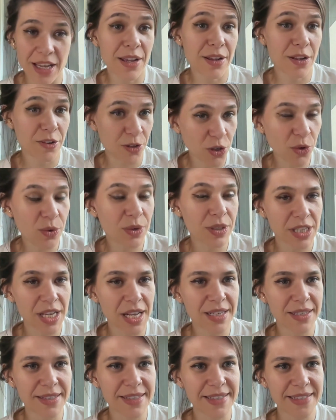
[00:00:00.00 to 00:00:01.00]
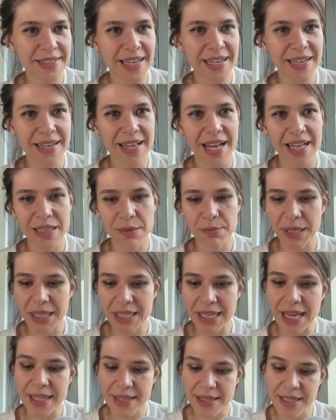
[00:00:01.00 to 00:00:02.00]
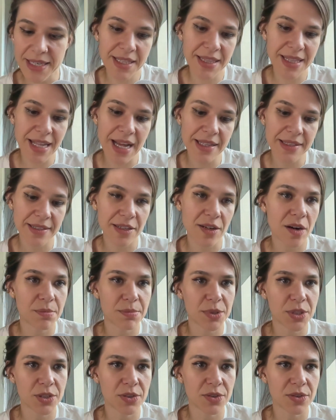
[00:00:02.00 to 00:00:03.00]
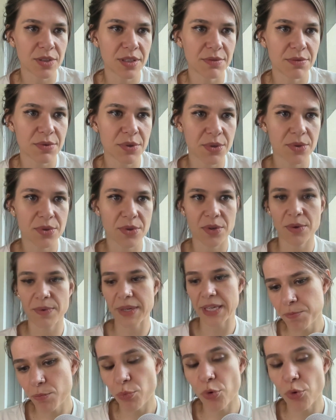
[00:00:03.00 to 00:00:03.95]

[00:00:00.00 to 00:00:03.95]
I totally understand that, but I think that's an opportunity for growing,